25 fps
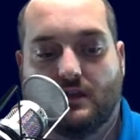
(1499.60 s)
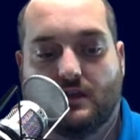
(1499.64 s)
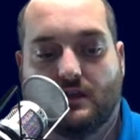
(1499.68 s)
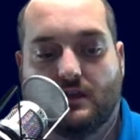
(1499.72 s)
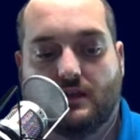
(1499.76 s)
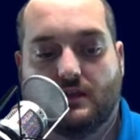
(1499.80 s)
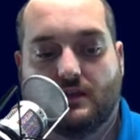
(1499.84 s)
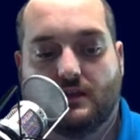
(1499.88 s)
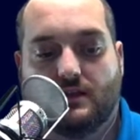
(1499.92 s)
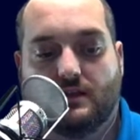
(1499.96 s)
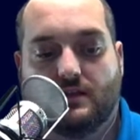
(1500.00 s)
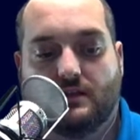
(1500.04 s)

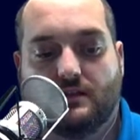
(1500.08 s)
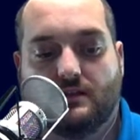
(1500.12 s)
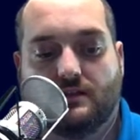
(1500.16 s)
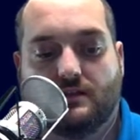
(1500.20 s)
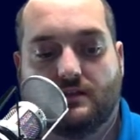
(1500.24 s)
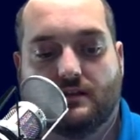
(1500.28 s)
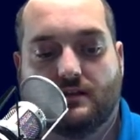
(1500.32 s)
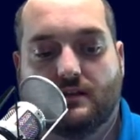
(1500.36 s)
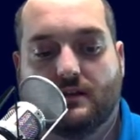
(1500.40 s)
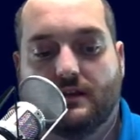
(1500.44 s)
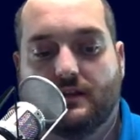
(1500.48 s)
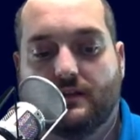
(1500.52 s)
And
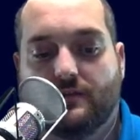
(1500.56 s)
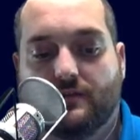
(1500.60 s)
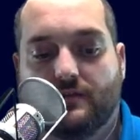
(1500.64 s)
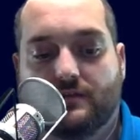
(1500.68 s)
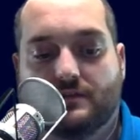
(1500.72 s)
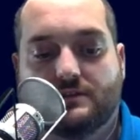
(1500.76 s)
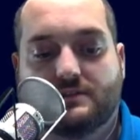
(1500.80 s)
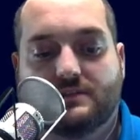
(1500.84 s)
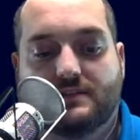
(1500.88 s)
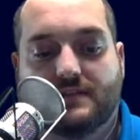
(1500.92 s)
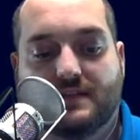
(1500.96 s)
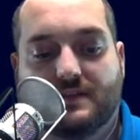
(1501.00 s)
uh, like for
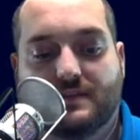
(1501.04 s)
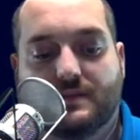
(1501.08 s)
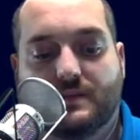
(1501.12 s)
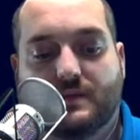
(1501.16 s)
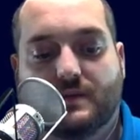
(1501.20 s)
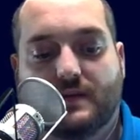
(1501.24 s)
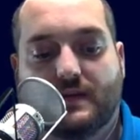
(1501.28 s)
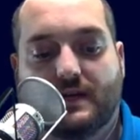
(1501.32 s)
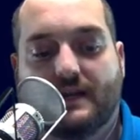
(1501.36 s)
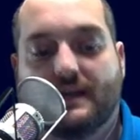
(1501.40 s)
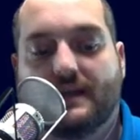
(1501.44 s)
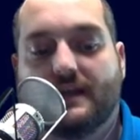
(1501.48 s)

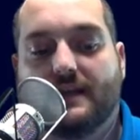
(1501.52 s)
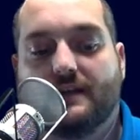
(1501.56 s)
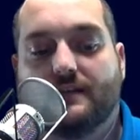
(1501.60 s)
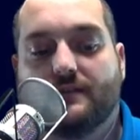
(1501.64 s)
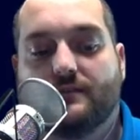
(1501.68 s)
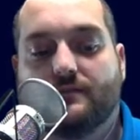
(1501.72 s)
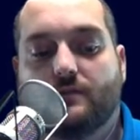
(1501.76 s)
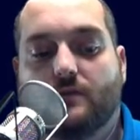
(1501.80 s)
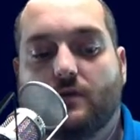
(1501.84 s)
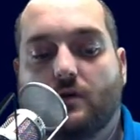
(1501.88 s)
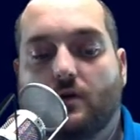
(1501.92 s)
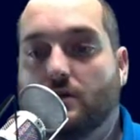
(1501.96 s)
example, I
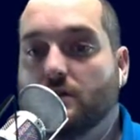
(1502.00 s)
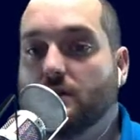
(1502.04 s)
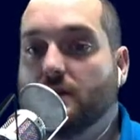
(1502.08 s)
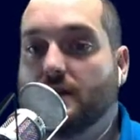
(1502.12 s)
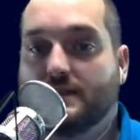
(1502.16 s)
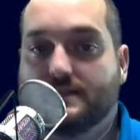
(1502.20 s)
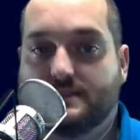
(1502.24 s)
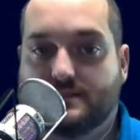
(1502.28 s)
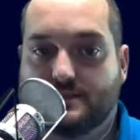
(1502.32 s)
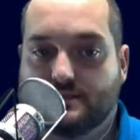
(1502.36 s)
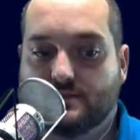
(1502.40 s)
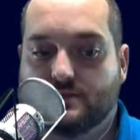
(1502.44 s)
have all
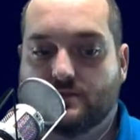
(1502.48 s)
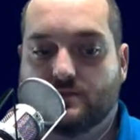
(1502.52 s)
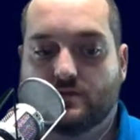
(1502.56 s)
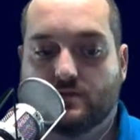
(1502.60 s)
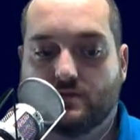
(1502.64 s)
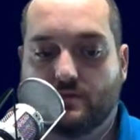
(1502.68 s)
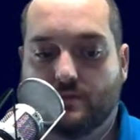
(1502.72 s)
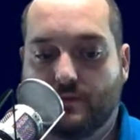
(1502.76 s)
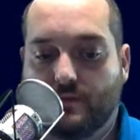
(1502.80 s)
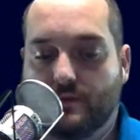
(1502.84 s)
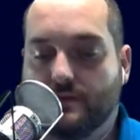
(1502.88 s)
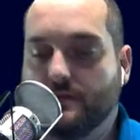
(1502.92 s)
lights as a
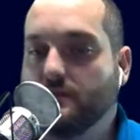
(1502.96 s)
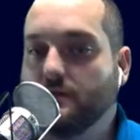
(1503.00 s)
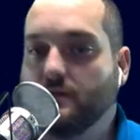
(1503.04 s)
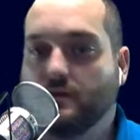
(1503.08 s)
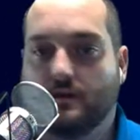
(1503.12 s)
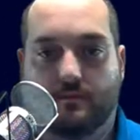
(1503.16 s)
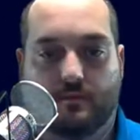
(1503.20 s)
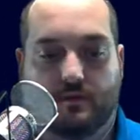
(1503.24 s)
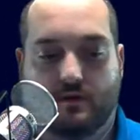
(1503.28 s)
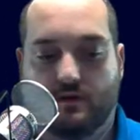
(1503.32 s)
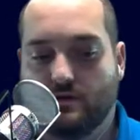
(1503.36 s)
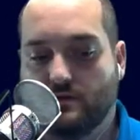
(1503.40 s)
group,
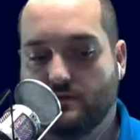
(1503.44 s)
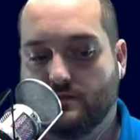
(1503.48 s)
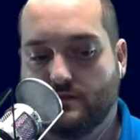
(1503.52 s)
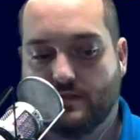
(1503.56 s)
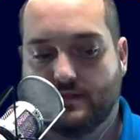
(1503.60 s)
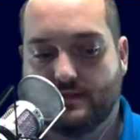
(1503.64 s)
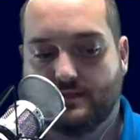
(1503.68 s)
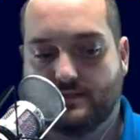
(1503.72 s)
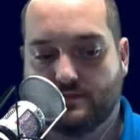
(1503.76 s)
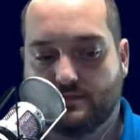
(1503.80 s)
and I put all the light